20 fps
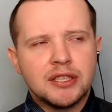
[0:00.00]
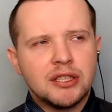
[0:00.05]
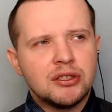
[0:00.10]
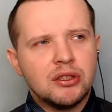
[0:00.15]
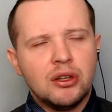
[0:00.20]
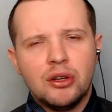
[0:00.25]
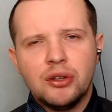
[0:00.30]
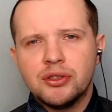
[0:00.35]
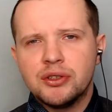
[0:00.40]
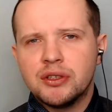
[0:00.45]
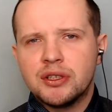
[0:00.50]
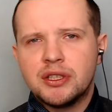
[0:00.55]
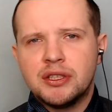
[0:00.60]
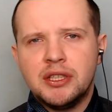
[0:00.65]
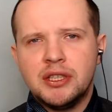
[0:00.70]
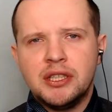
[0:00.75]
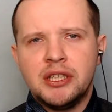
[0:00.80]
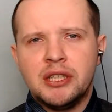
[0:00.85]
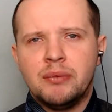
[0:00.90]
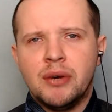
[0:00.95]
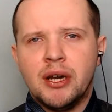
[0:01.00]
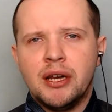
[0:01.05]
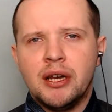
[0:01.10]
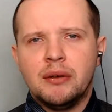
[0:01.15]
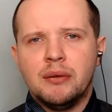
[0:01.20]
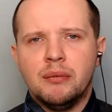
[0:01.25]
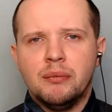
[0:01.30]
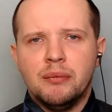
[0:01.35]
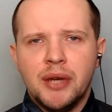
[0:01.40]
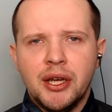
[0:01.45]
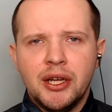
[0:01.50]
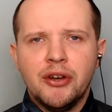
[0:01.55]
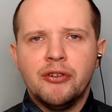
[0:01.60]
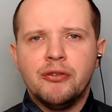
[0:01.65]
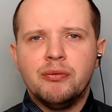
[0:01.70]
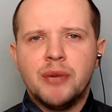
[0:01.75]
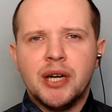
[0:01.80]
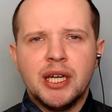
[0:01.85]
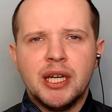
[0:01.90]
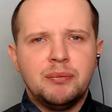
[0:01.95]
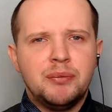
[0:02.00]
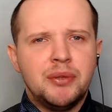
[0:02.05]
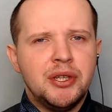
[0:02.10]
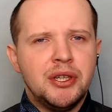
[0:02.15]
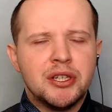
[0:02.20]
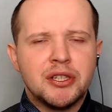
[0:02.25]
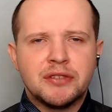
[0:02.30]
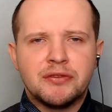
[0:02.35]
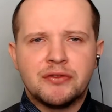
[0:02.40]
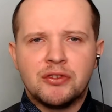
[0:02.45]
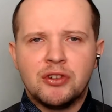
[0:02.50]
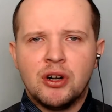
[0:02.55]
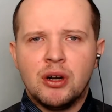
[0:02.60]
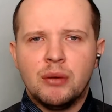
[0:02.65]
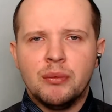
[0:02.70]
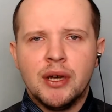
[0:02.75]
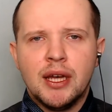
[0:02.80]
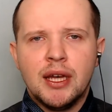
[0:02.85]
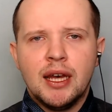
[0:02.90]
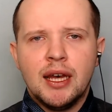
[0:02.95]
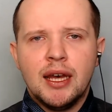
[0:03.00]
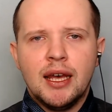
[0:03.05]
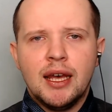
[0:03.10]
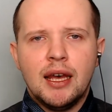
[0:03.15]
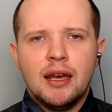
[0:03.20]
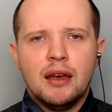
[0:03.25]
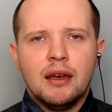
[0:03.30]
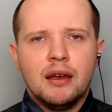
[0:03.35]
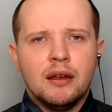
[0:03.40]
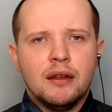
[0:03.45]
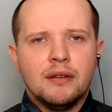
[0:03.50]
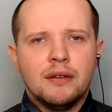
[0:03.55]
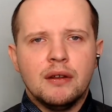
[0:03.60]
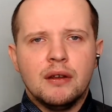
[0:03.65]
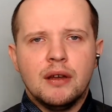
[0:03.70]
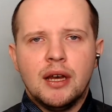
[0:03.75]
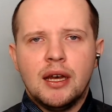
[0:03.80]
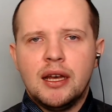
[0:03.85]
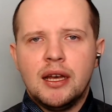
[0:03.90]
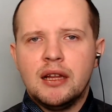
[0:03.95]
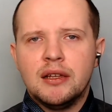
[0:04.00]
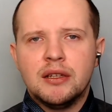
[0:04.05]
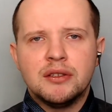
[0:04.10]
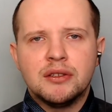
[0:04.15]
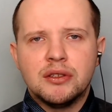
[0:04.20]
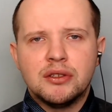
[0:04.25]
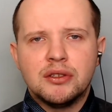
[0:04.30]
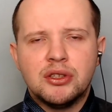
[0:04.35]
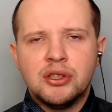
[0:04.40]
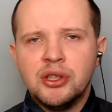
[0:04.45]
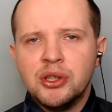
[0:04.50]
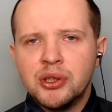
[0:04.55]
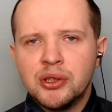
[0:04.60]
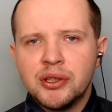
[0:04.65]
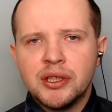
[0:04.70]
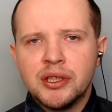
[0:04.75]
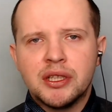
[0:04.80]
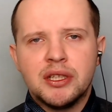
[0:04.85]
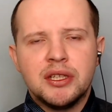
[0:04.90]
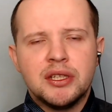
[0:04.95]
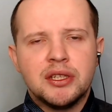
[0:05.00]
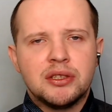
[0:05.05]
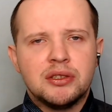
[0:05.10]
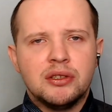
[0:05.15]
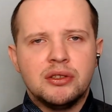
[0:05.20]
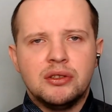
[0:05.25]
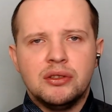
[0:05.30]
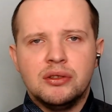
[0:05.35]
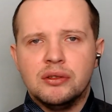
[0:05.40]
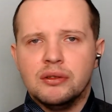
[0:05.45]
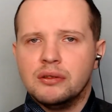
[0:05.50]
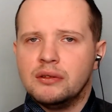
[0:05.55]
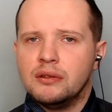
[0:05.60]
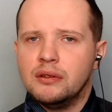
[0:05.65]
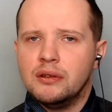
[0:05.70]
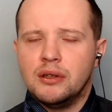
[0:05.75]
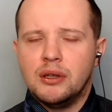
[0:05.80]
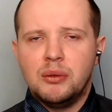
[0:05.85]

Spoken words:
It's also stated by many of my peers from Alan Turing Institute,